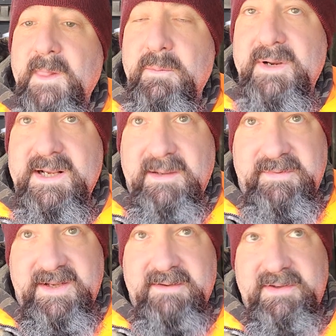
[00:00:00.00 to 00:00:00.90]
When it
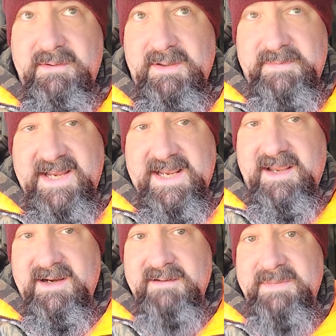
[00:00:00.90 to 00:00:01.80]
comes down to it, I'm
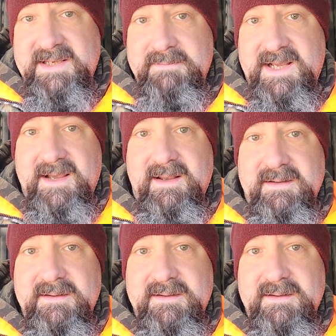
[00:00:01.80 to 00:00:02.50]
taking care of me and mine.